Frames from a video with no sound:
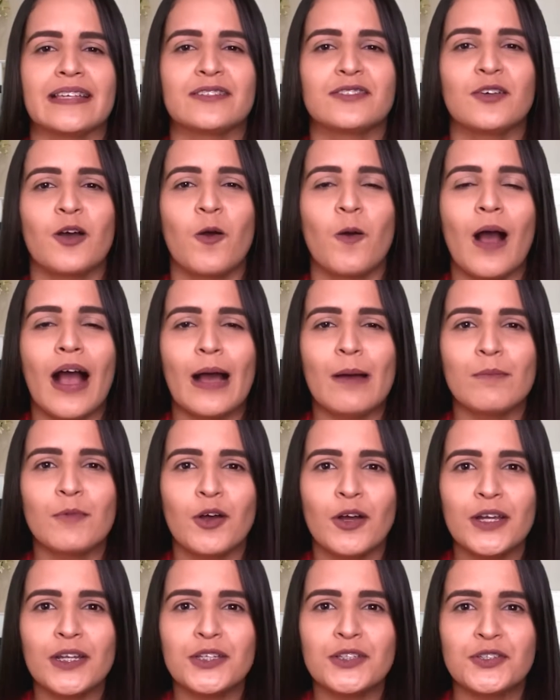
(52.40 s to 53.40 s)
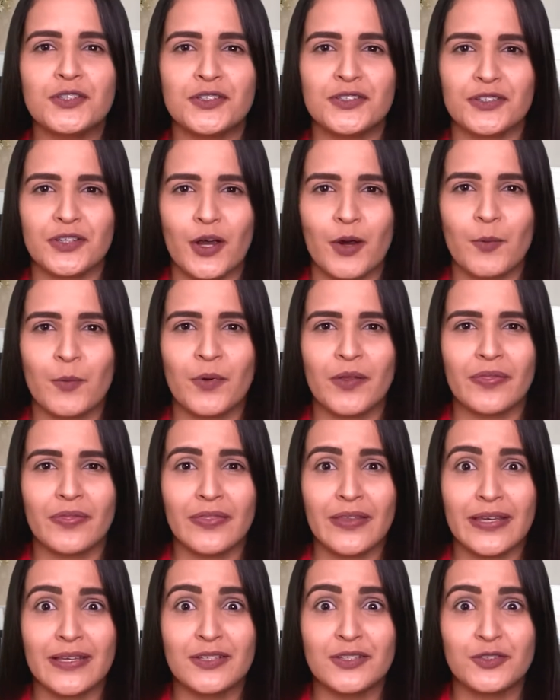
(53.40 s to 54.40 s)
so I'm going to start with
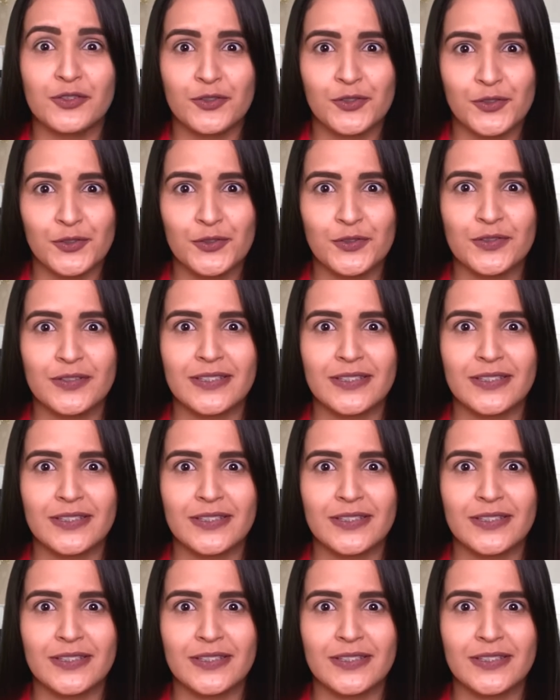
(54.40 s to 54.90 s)
these two